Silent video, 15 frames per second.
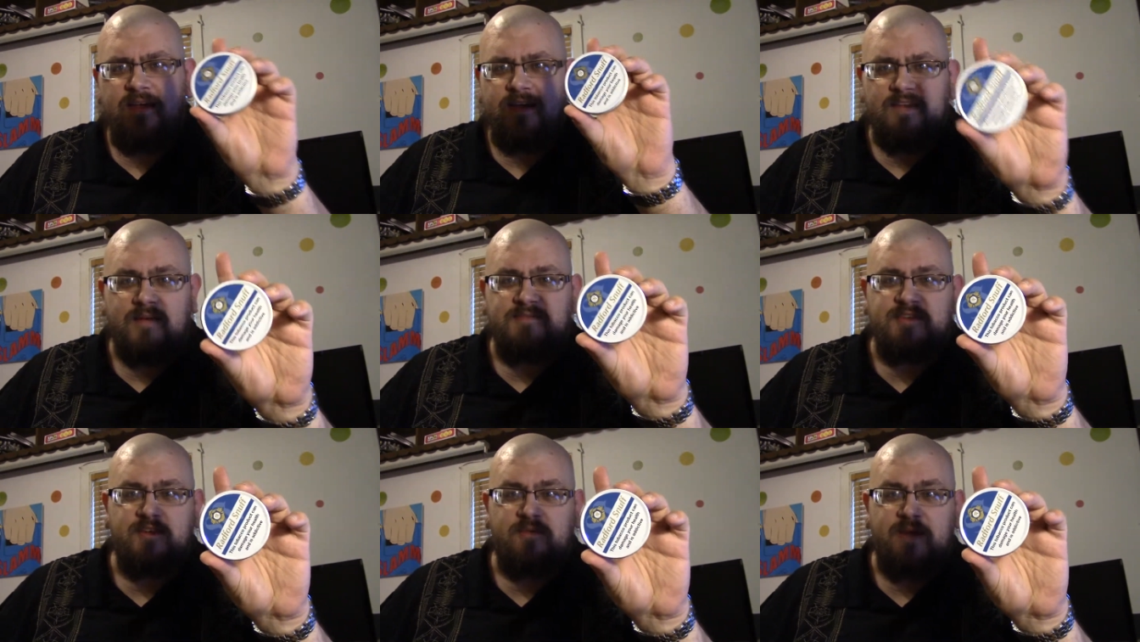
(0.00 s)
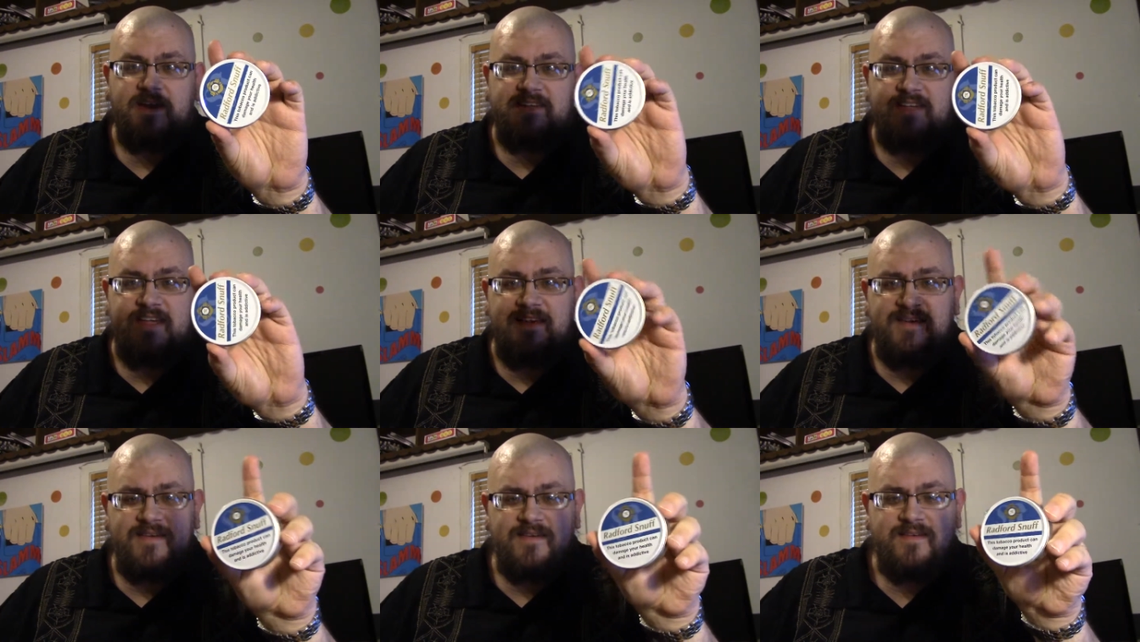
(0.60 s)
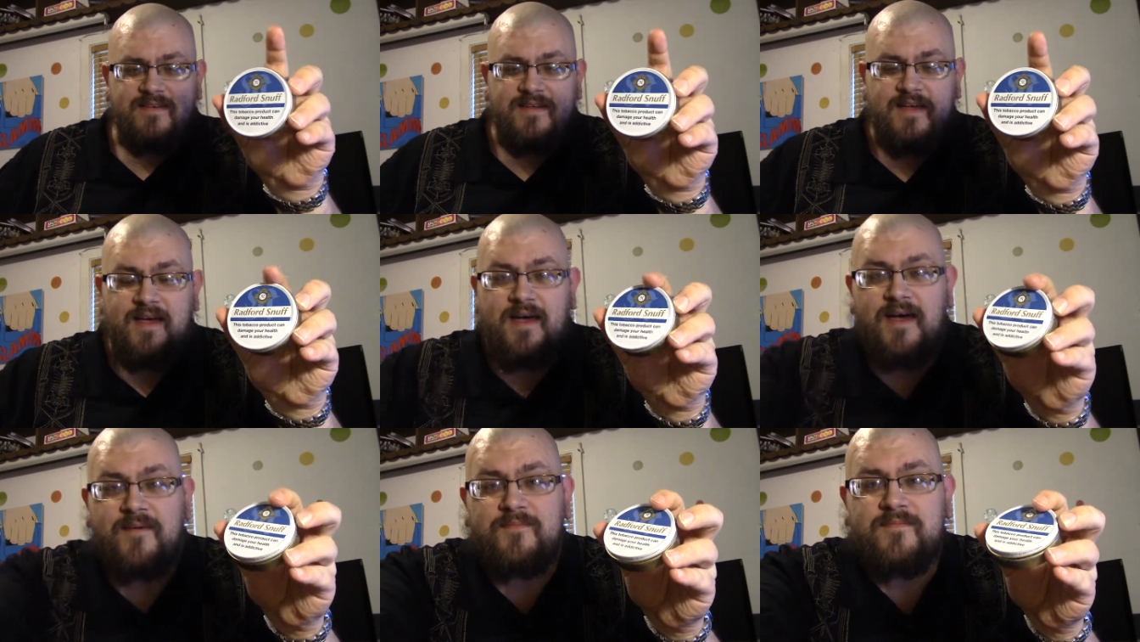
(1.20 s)
Comes in a great tin.
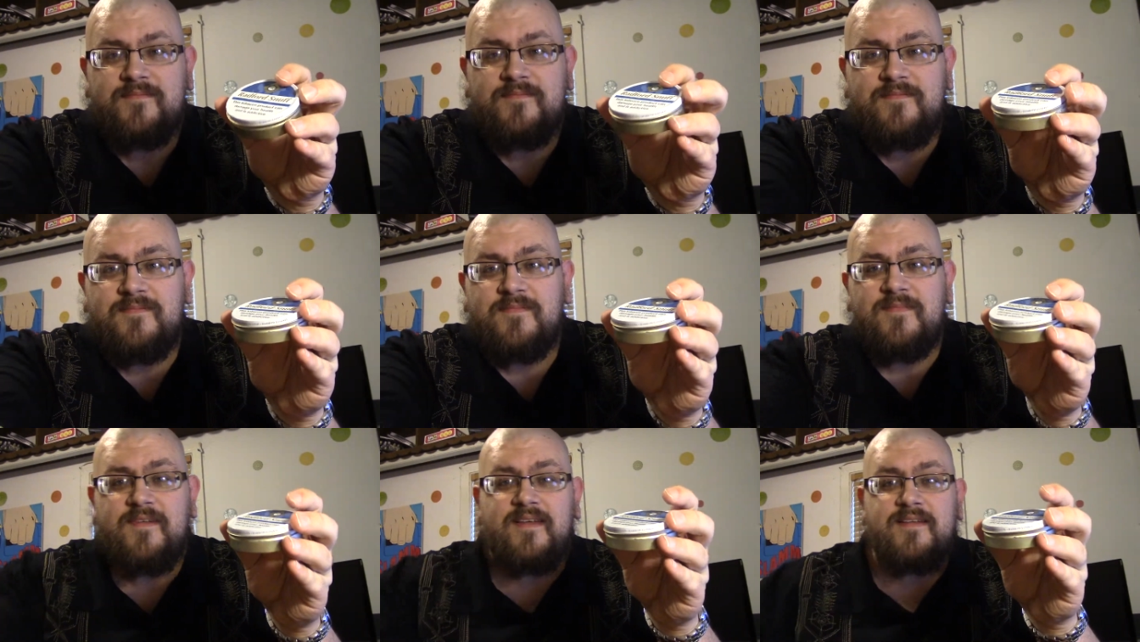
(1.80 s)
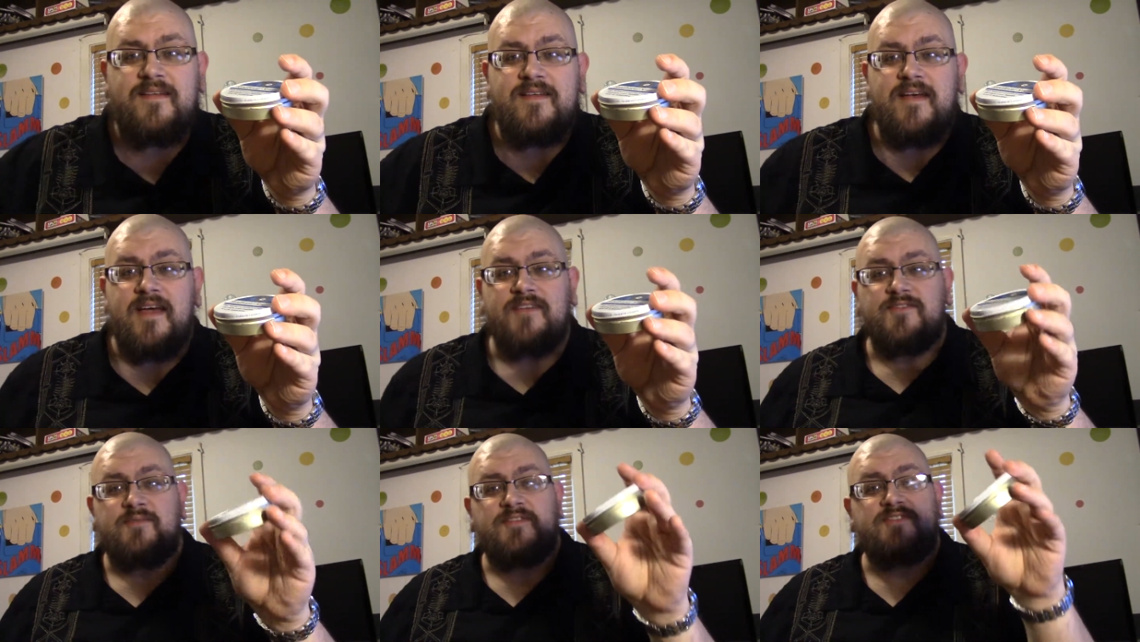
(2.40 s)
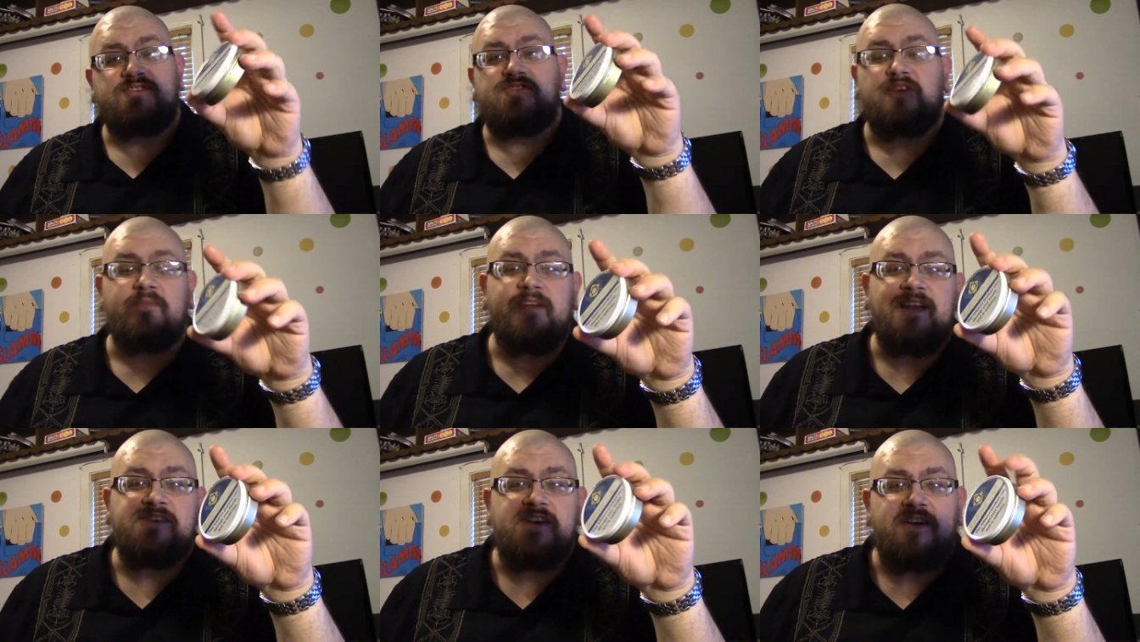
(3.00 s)
I assume this is
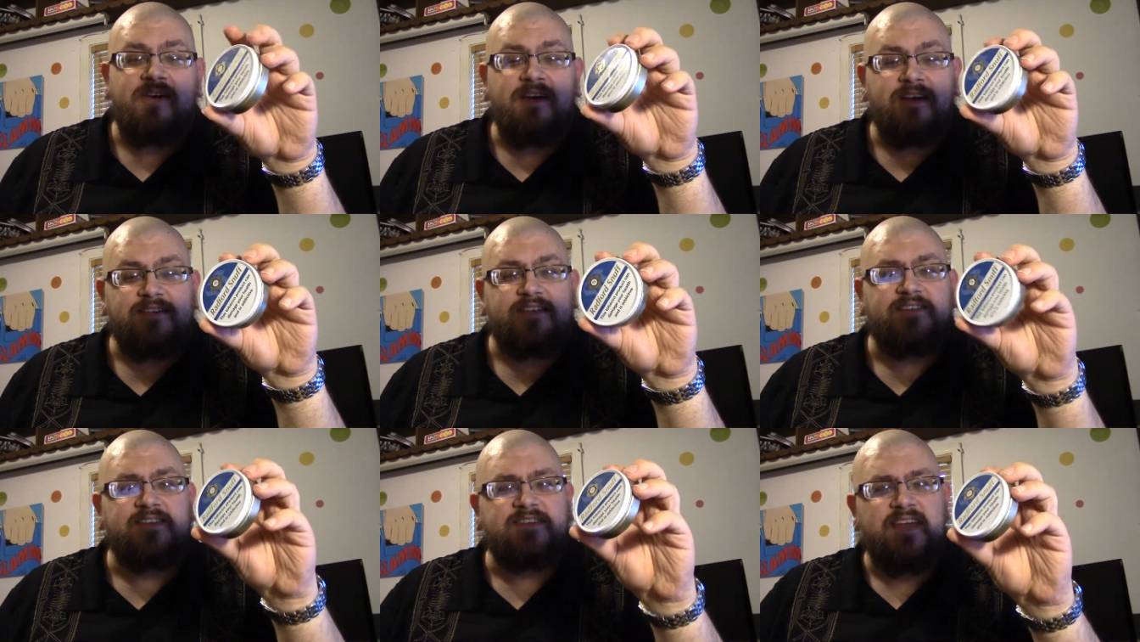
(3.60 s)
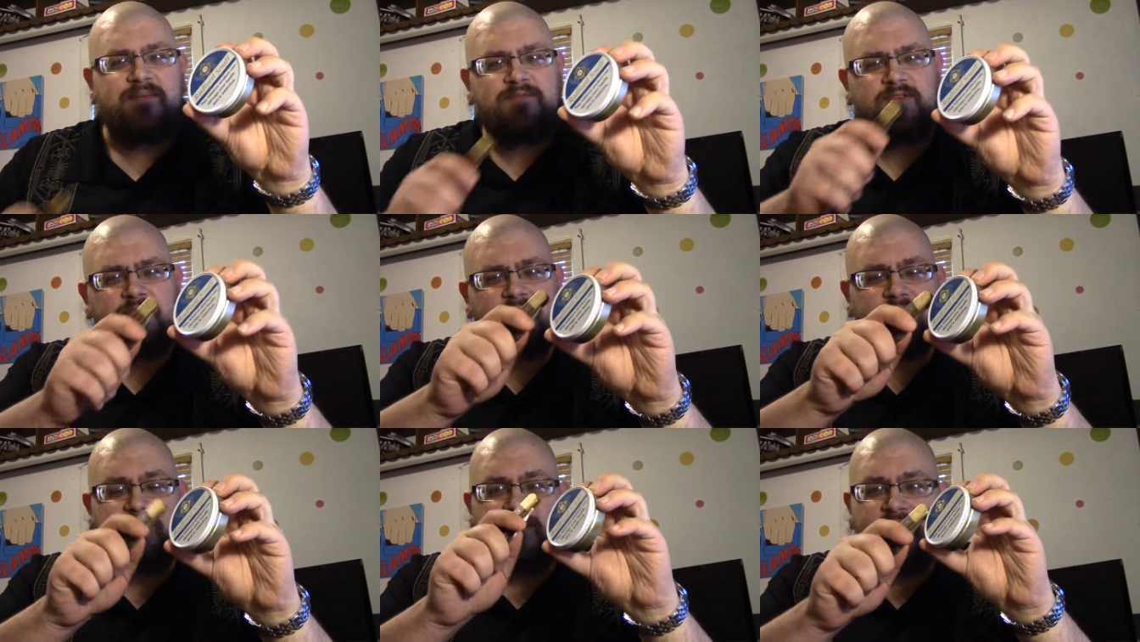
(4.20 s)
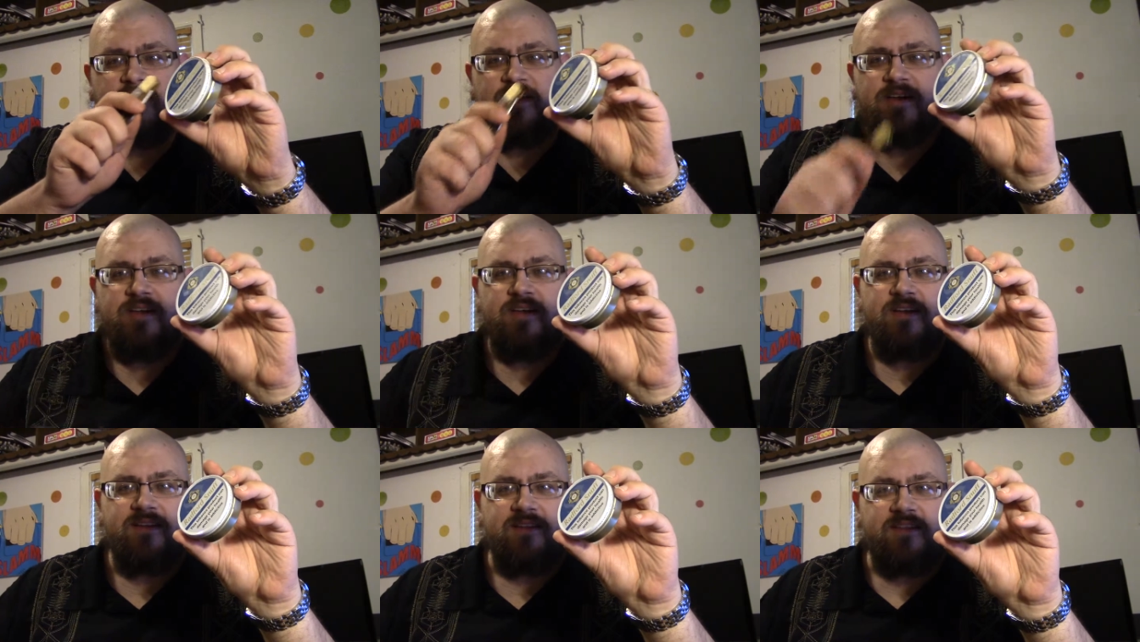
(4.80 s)
German engineering because it's the same sort of
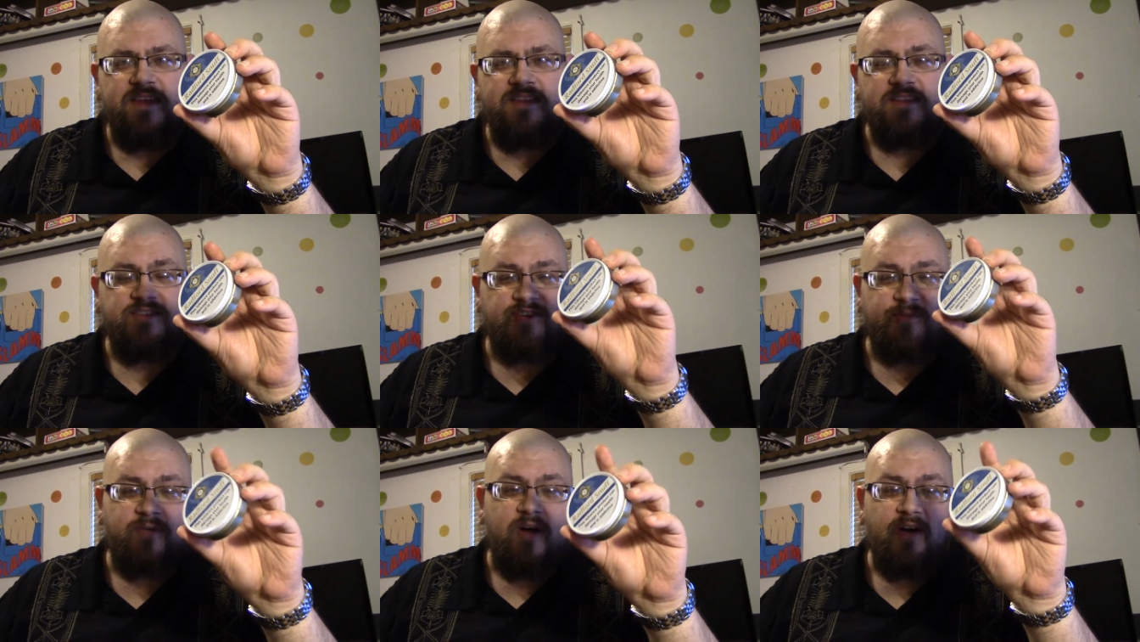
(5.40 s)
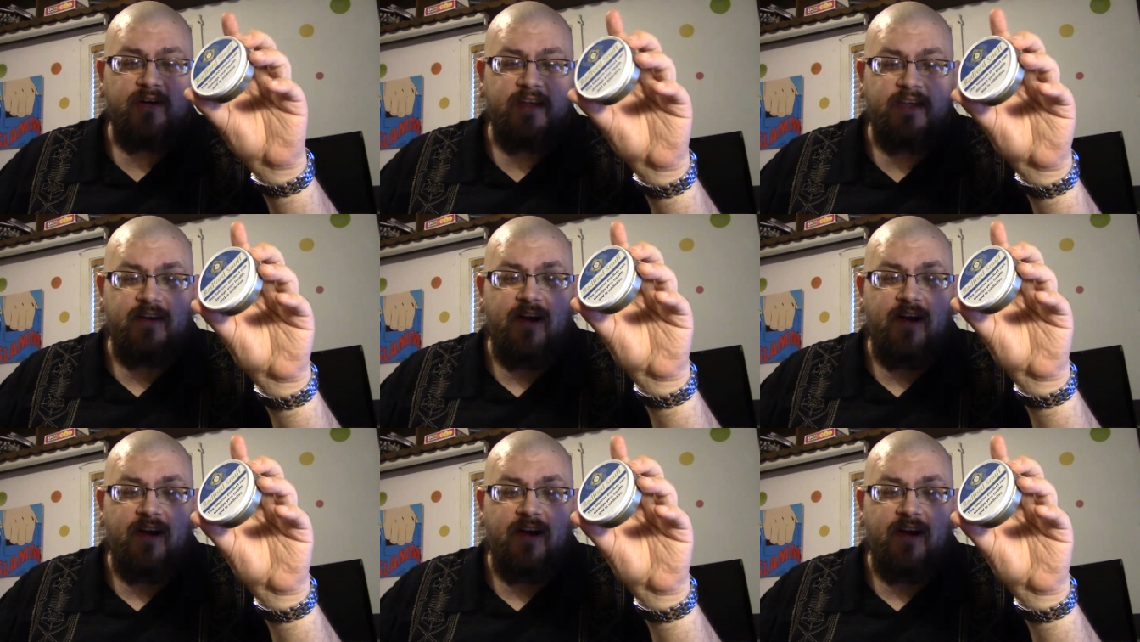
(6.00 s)
lid that's super hard to get